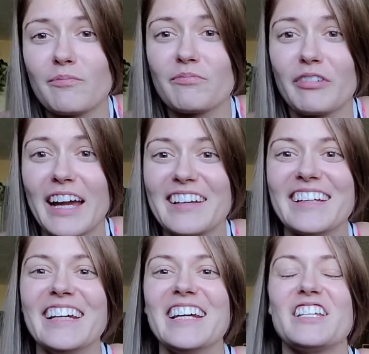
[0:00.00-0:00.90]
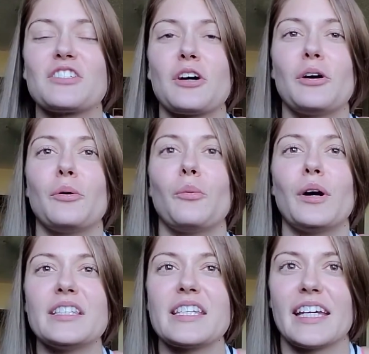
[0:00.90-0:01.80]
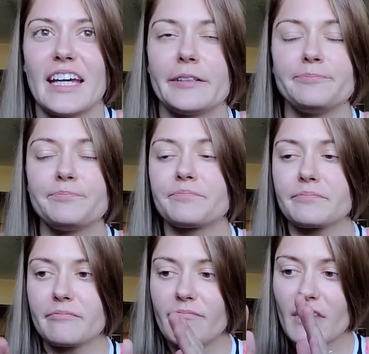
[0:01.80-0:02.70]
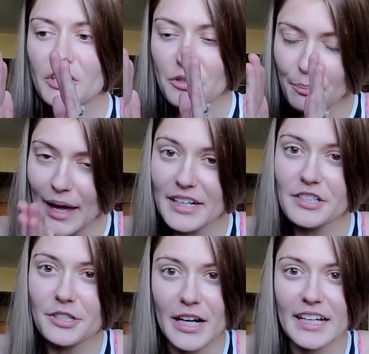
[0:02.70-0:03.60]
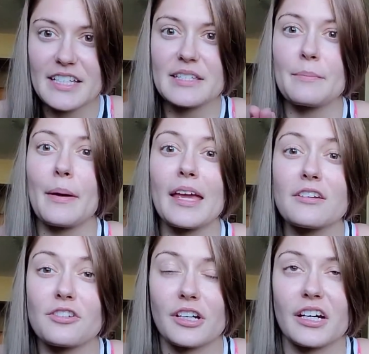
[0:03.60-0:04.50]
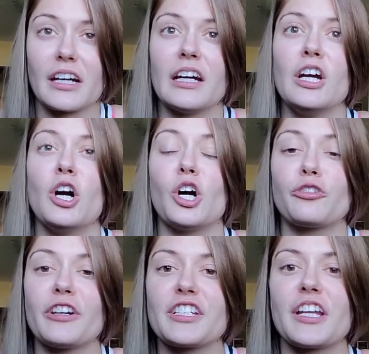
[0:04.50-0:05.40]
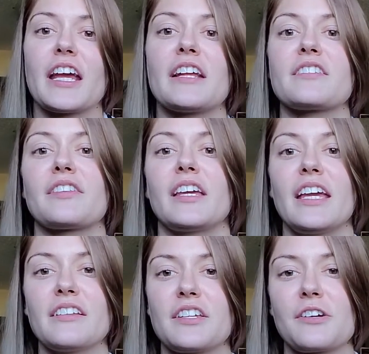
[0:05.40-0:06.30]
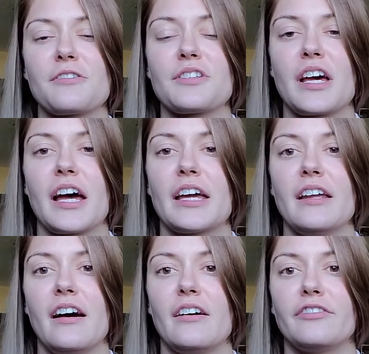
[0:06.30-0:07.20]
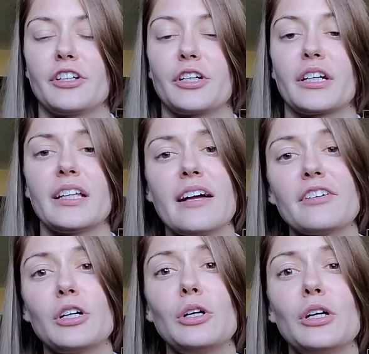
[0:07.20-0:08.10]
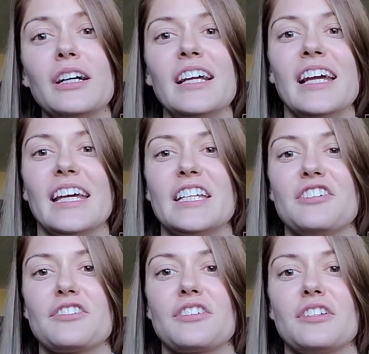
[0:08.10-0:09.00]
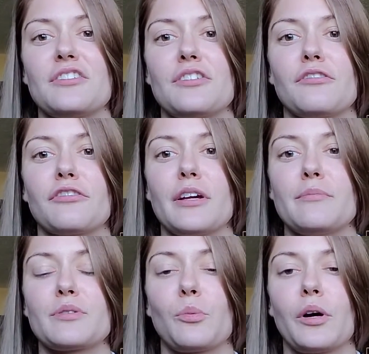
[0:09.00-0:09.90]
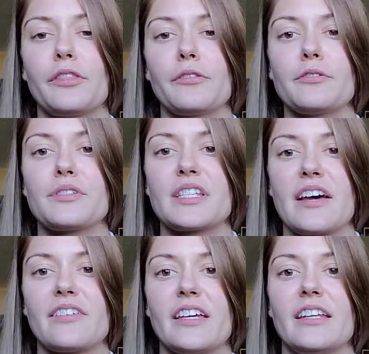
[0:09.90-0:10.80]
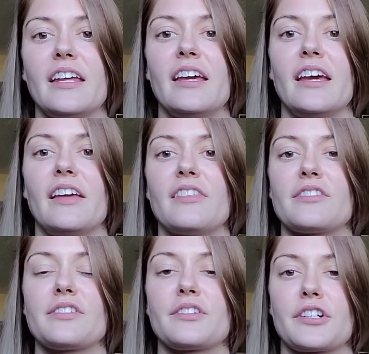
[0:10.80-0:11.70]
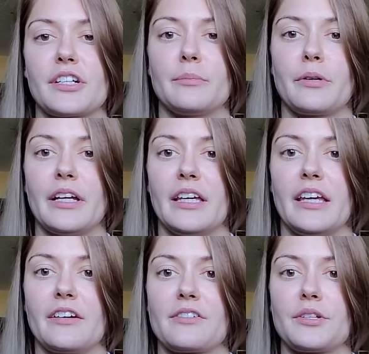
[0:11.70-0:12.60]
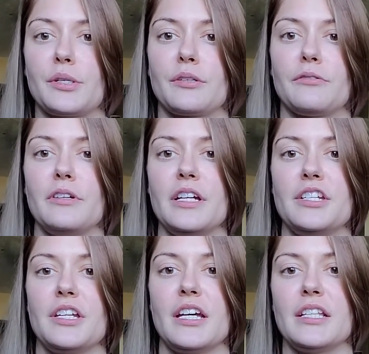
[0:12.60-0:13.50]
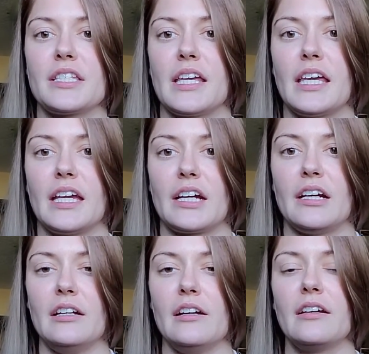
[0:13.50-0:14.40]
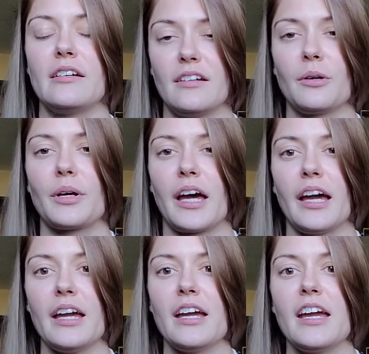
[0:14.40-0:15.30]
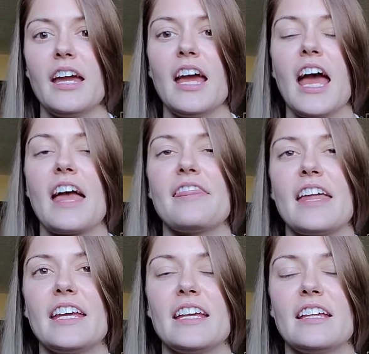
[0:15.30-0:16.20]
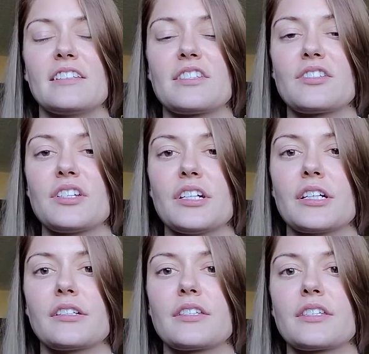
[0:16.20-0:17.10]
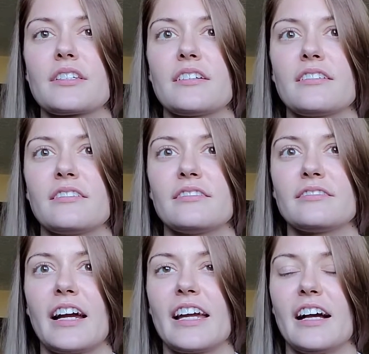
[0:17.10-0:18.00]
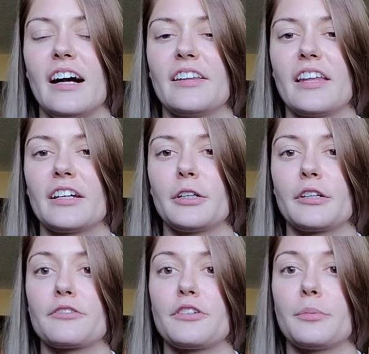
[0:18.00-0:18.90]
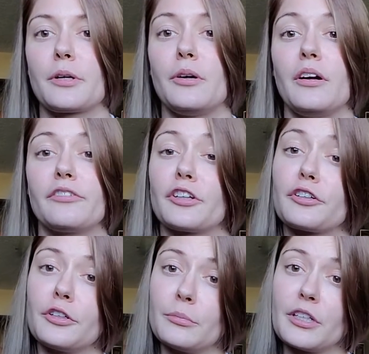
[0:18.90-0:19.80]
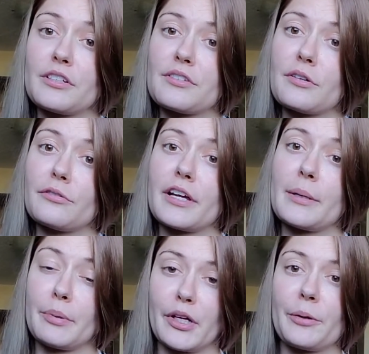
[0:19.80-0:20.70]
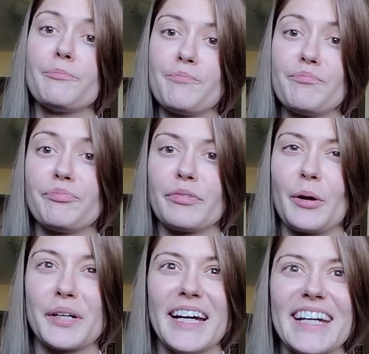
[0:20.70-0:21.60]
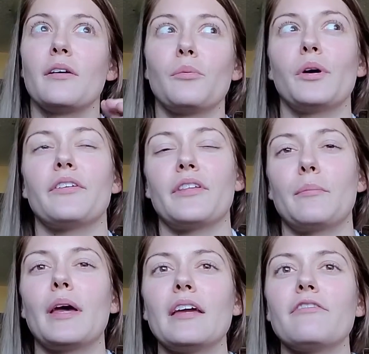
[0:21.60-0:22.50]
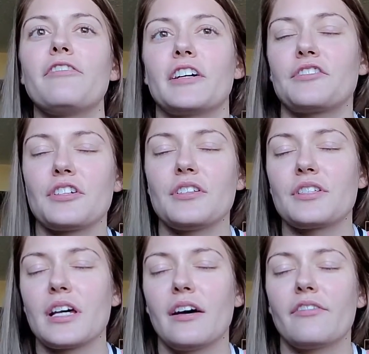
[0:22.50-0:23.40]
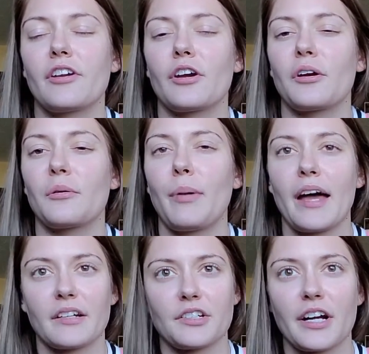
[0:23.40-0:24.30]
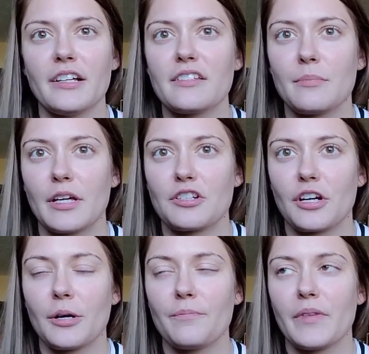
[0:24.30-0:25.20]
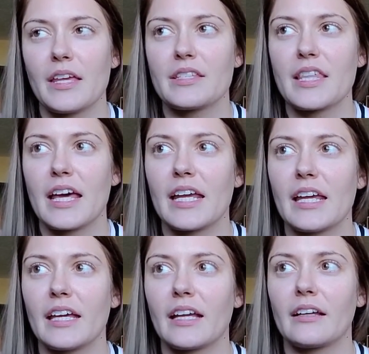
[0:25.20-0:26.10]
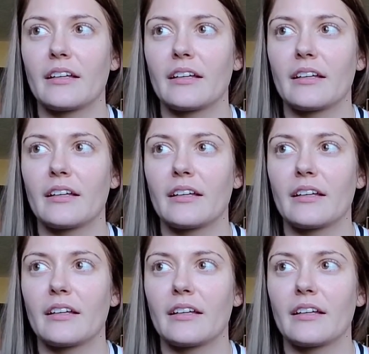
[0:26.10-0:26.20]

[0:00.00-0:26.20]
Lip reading: right? So once again, your pectoralis major originates on the anterior side of your clavicle, in addition to ribs 1 through 7 and the sternum right here. So it originates here, okay? And then it inserts right on the greater tubercle of your humerus, so right up here, okay? One of the main functions of your pectoralis major is that it